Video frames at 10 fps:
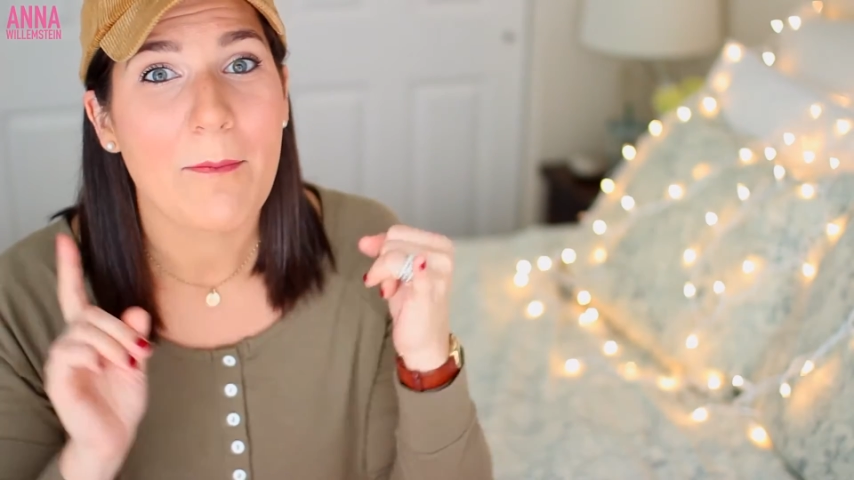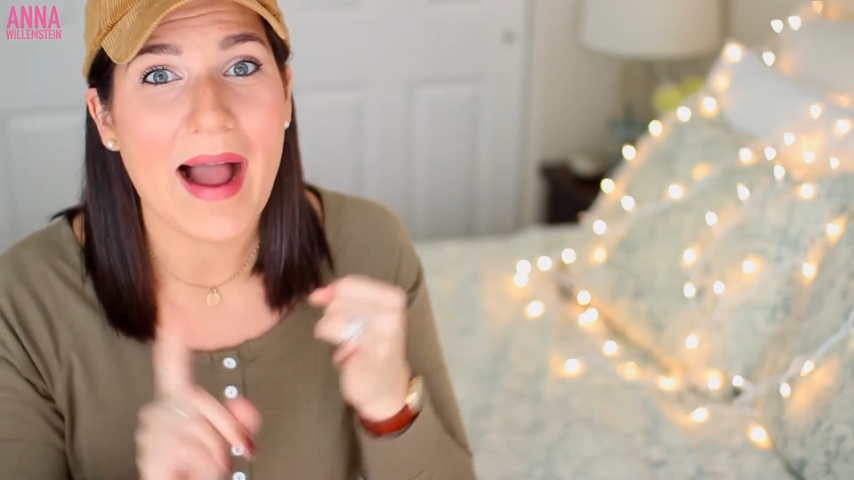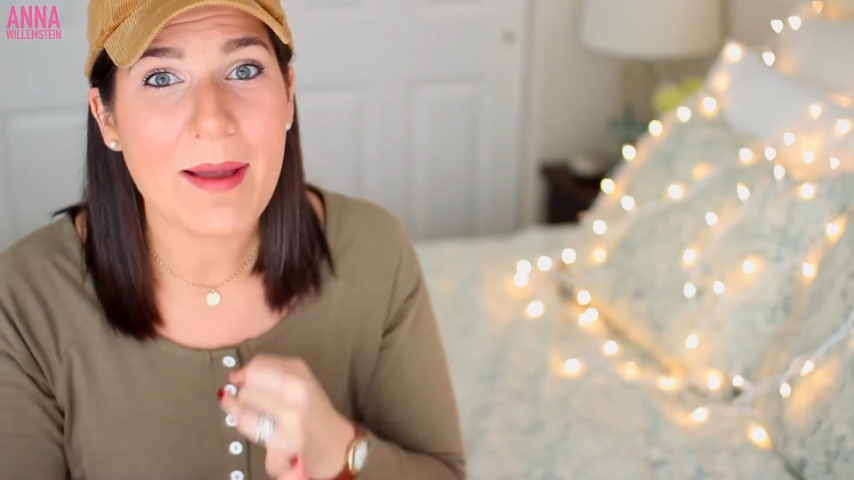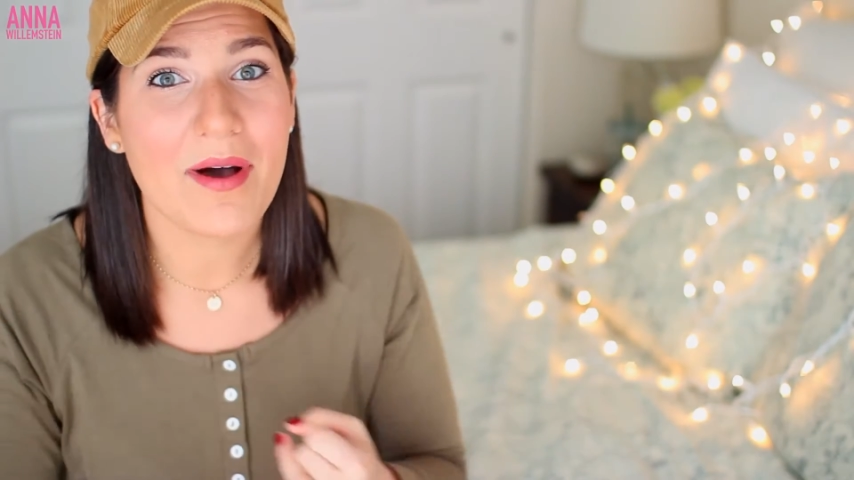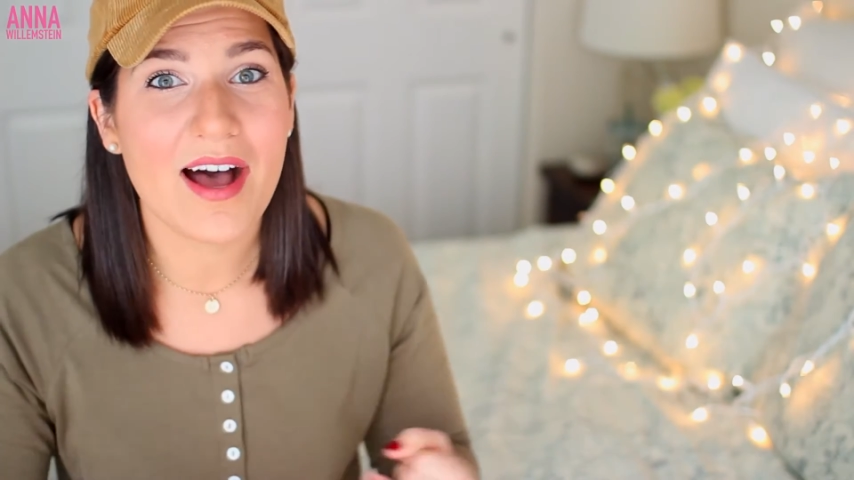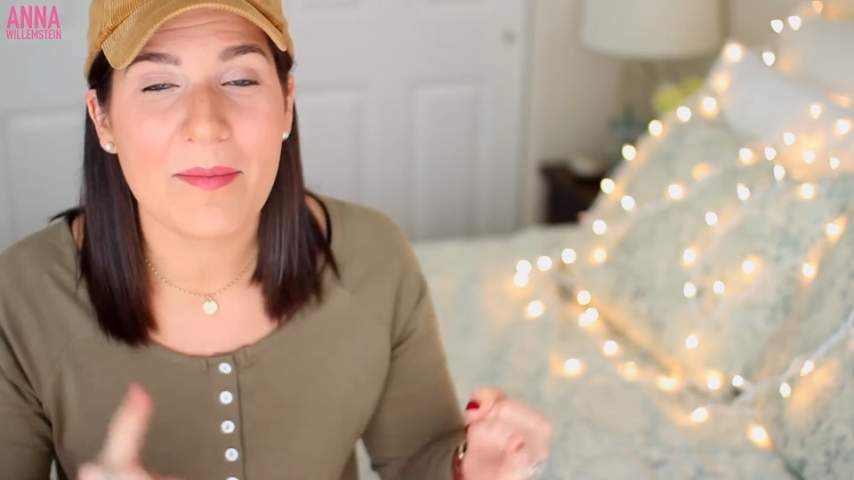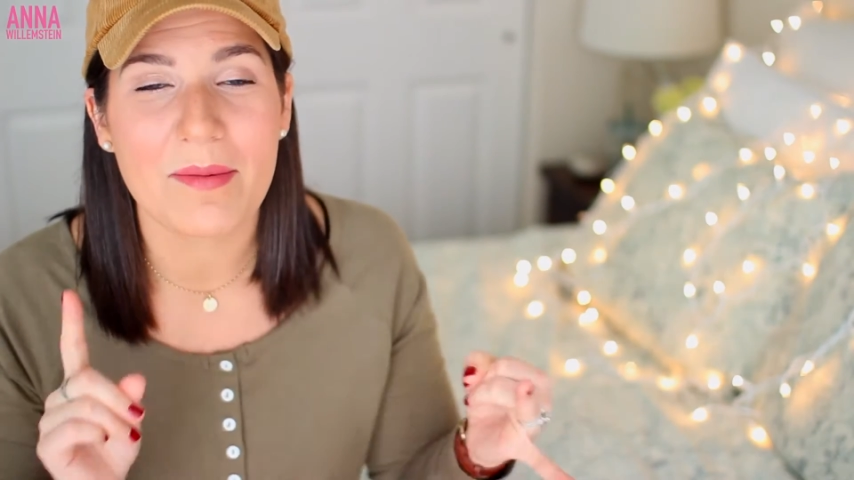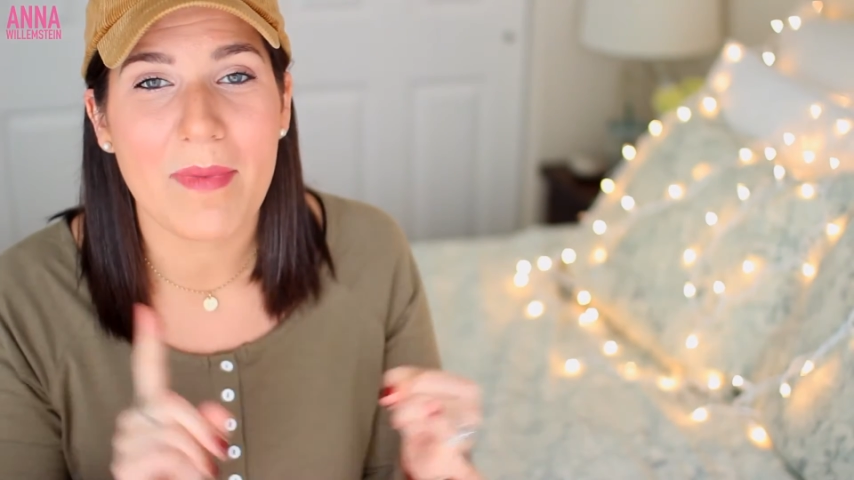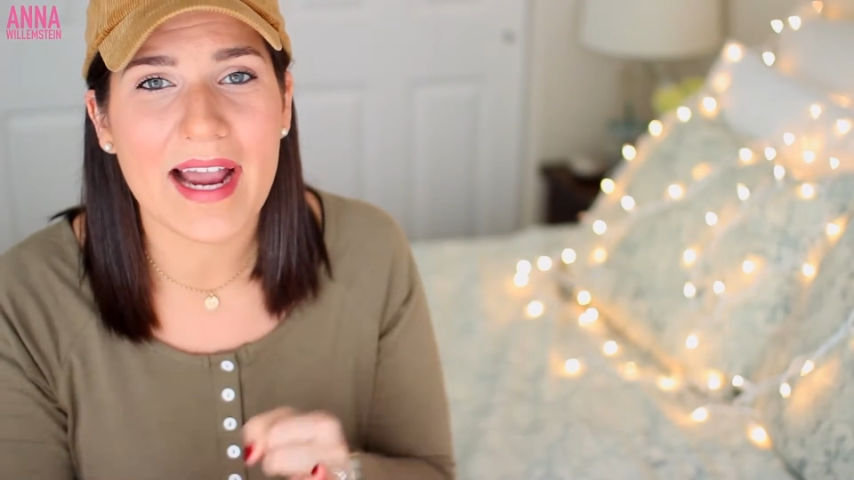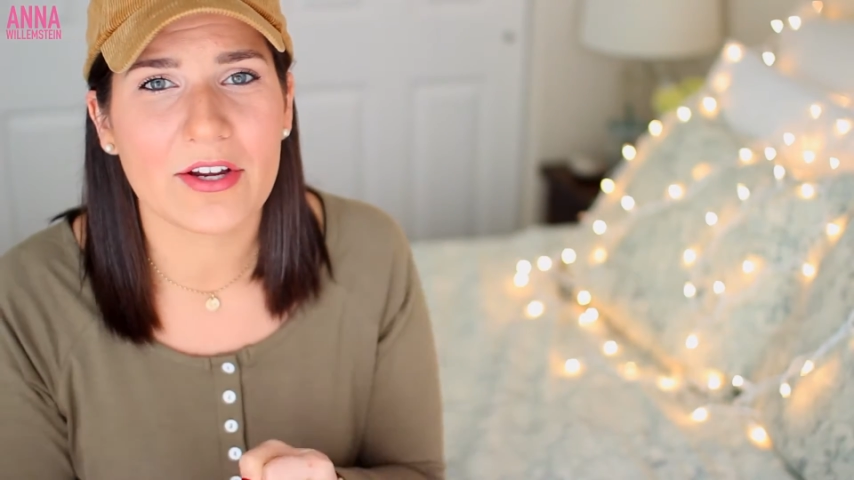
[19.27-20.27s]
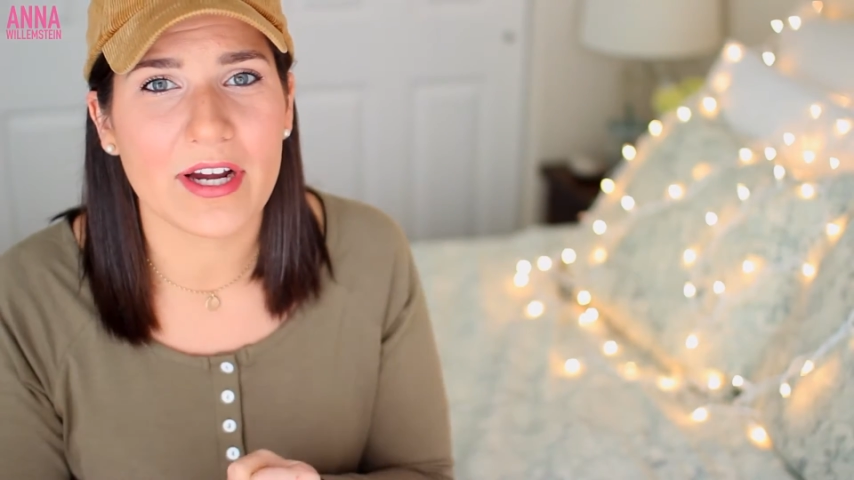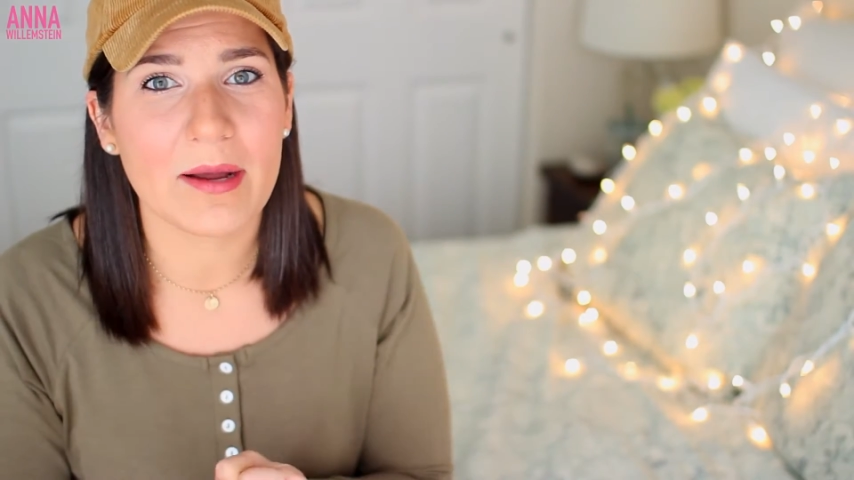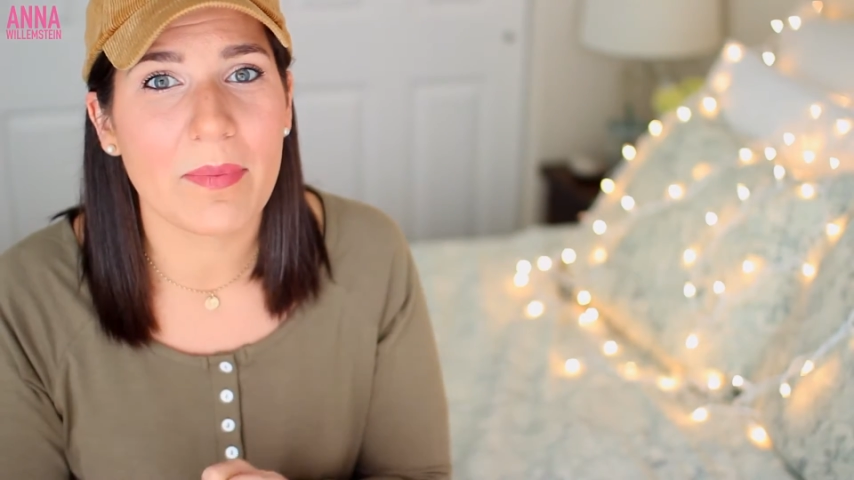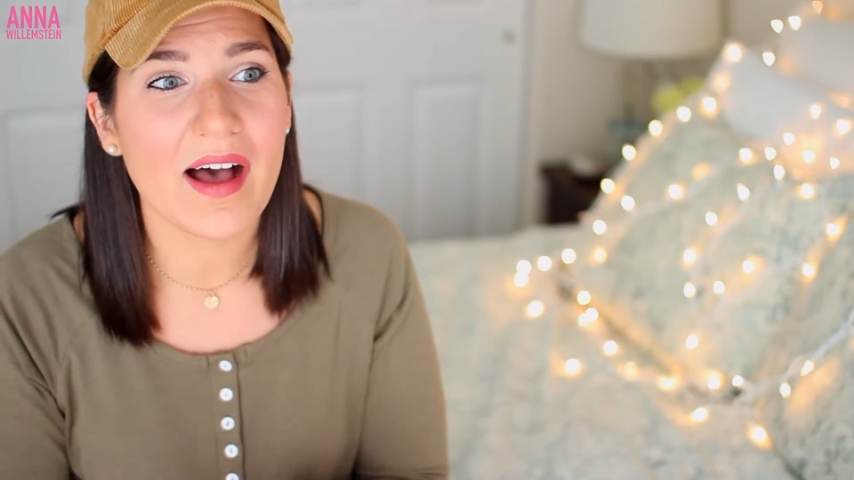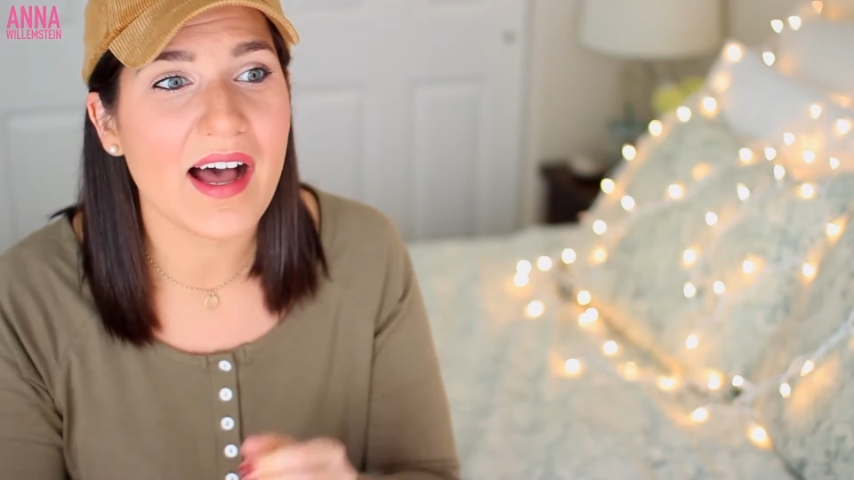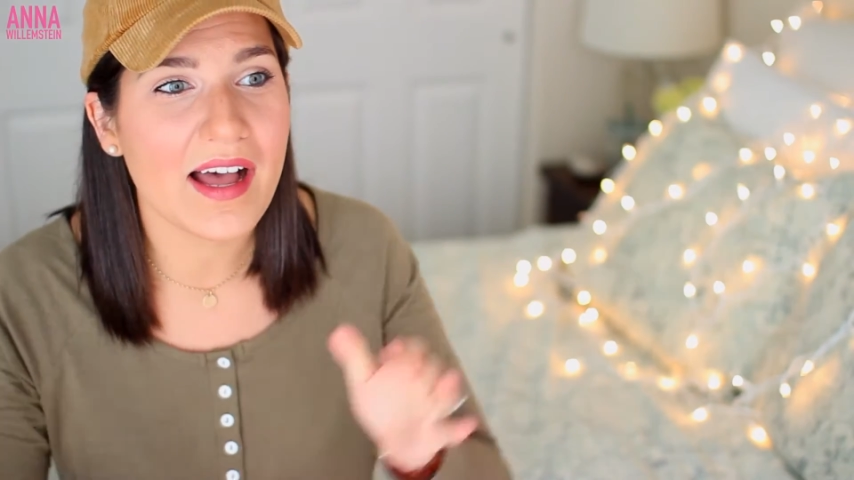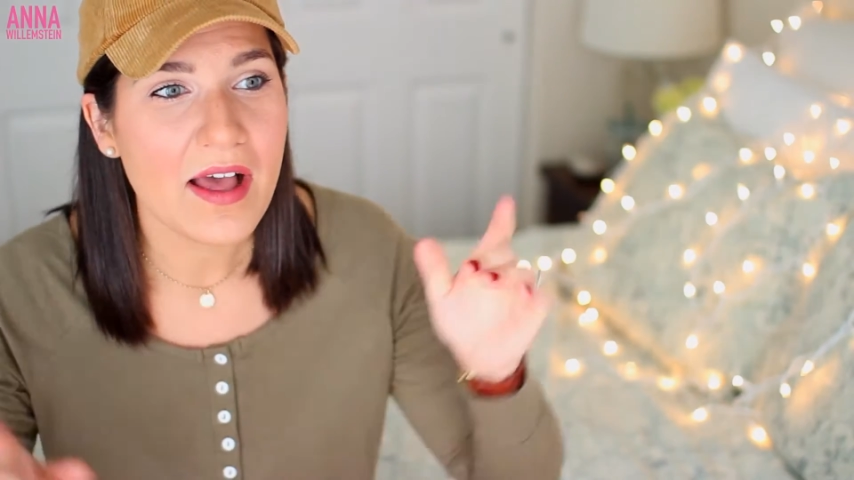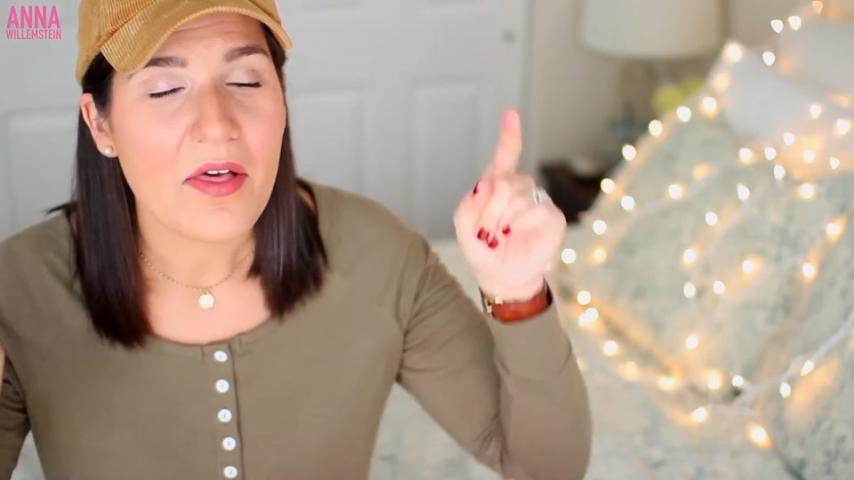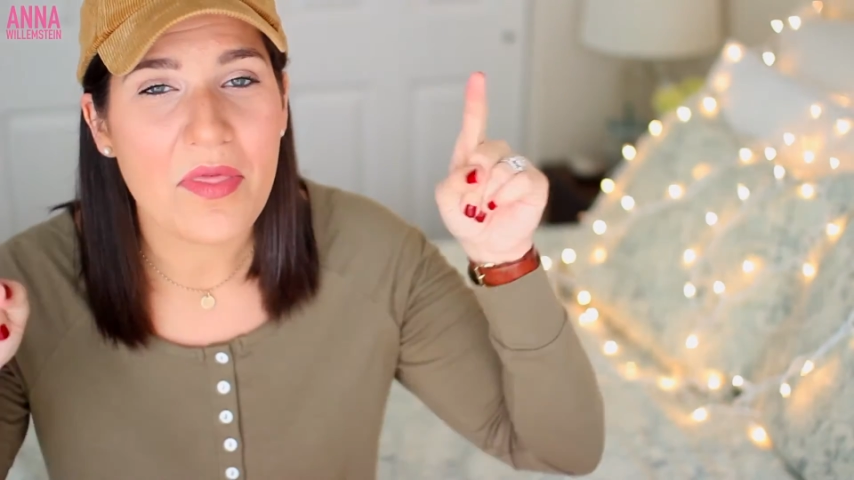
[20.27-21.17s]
My mom and my grandpa,